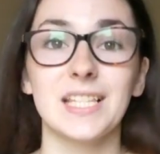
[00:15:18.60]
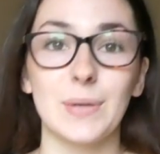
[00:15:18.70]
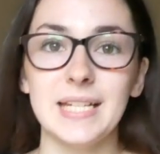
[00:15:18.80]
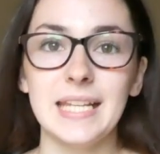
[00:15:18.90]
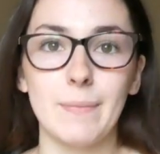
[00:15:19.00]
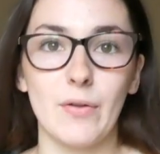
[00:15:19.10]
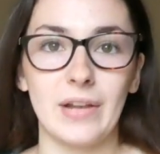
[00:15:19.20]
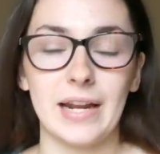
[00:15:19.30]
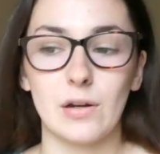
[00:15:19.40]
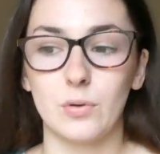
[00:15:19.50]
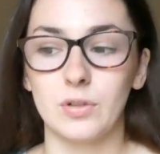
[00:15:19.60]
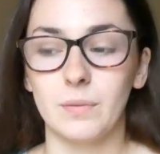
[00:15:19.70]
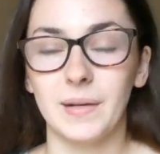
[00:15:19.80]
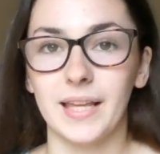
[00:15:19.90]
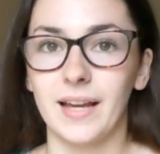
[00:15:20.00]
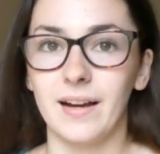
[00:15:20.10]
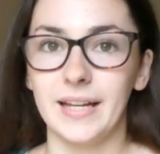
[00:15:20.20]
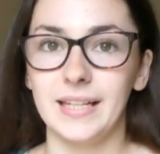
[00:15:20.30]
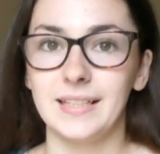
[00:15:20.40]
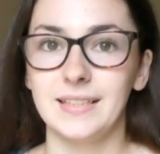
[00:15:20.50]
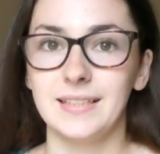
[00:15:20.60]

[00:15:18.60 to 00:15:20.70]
So I did email the landlord and be like, hi,